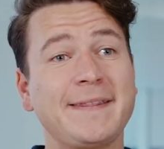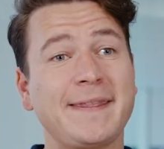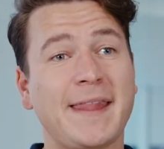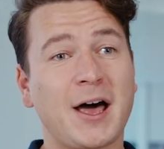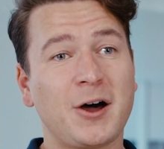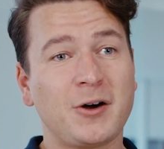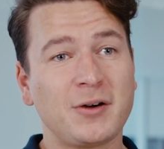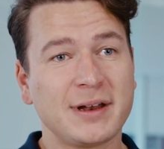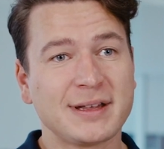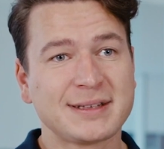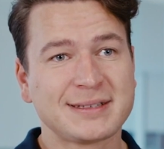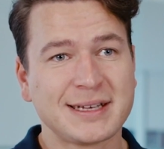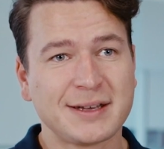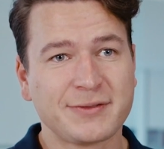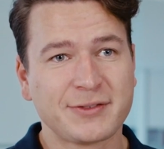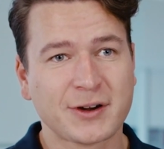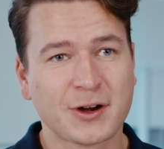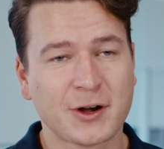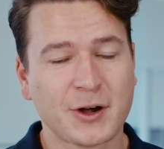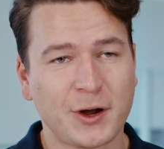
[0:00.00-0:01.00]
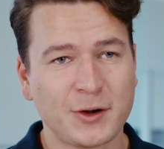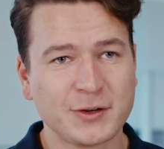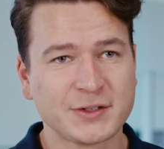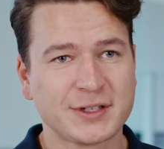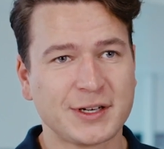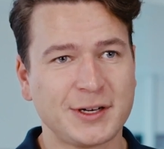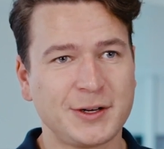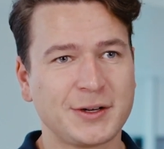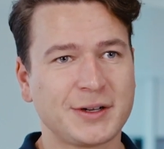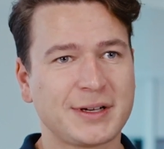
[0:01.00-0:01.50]
Now let's have a
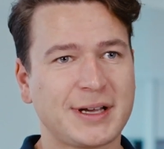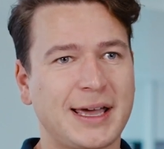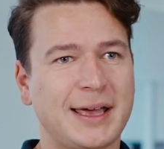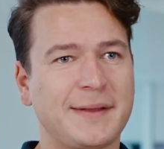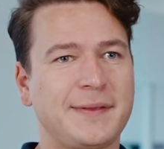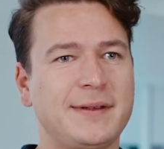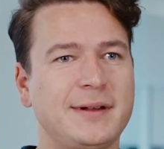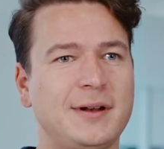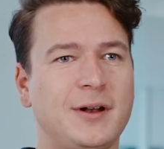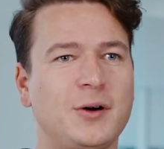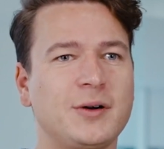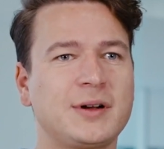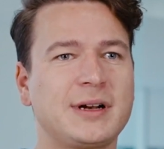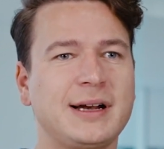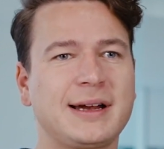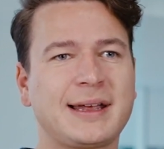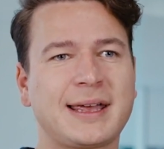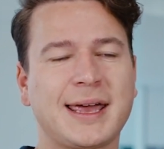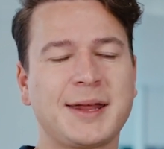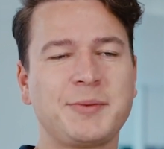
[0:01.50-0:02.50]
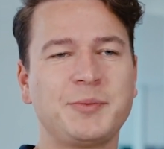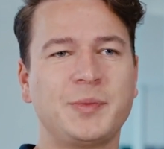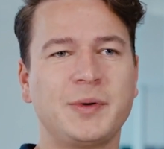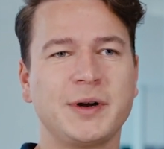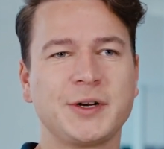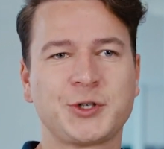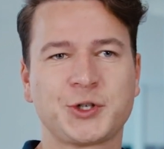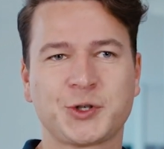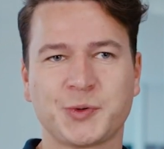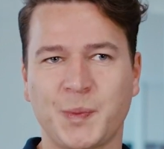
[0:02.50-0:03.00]
closer look at the local CAN
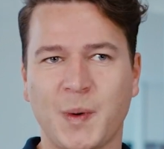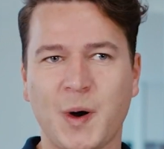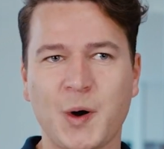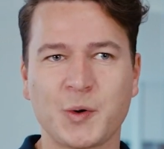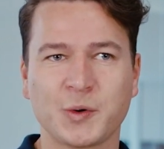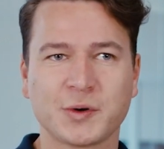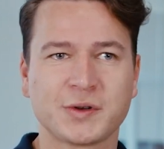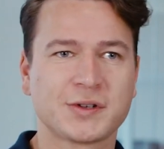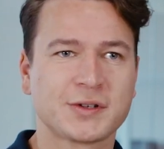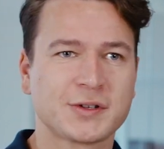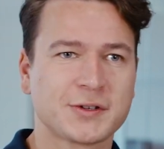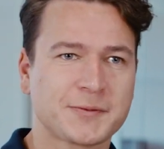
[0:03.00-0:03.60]
bridge mode.